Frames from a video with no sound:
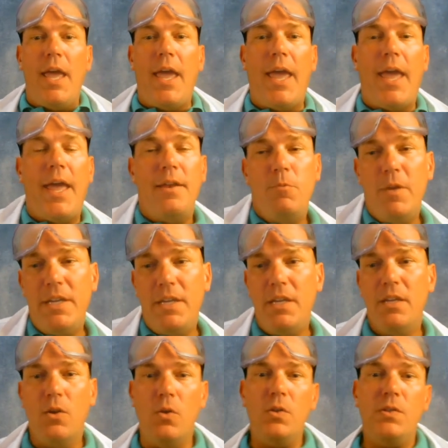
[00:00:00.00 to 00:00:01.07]
And we
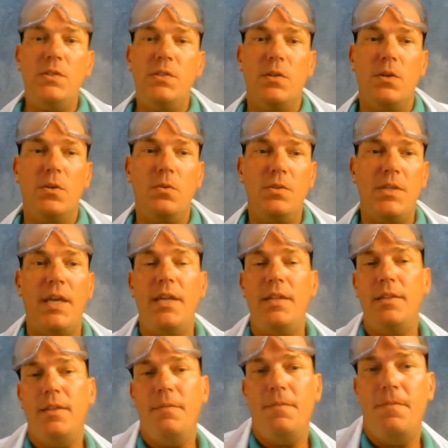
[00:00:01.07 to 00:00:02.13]
can also take
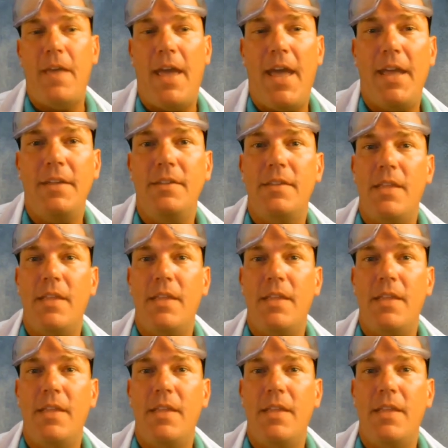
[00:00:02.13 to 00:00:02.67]
the fact